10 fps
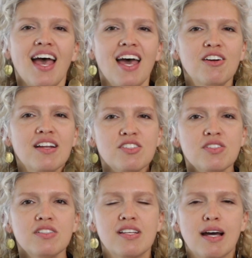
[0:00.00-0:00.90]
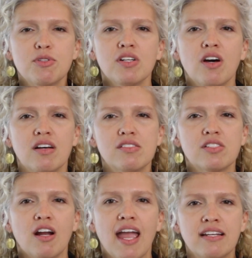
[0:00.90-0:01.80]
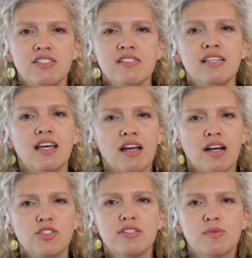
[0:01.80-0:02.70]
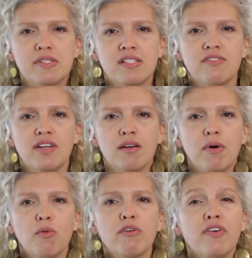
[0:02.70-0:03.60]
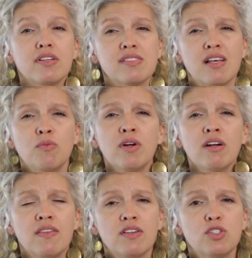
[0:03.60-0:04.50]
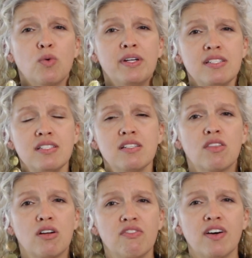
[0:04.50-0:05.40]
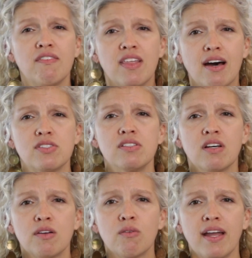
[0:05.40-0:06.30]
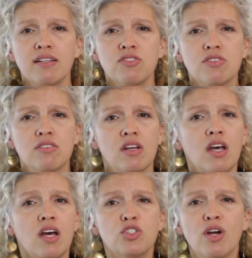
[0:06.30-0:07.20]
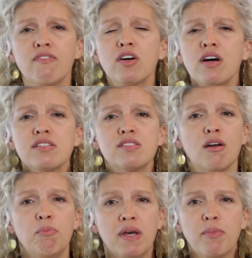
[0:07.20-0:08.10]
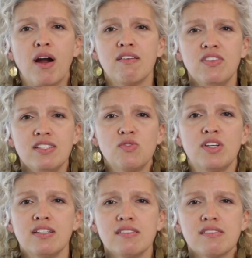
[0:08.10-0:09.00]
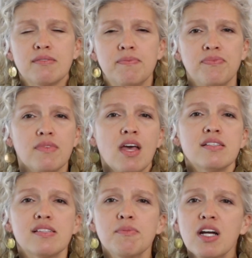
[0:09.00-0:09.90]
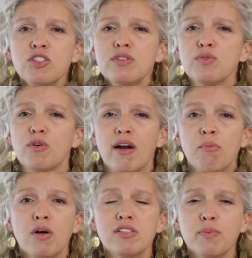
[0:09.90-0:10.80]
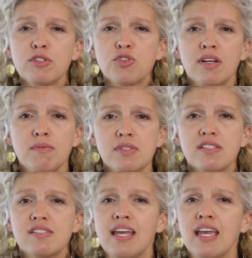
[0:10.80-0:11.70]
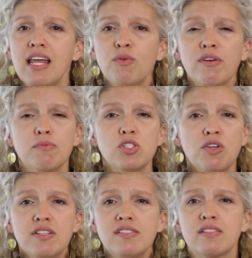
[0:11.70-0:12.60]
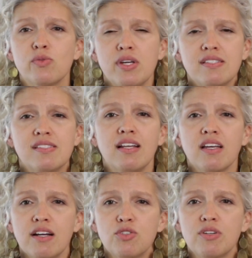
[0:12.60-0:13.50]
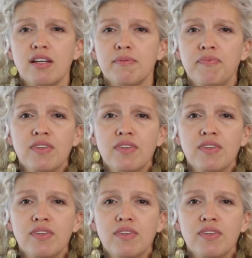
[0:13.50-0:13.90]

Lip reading: International adoption costs are agency and country specific, but will fall somewhere in the $20,000 to $35,000 range. Travel costs are a big part of these fees. Some countries require multiple trips, staying anywhere from 2 to 6 weeks in country.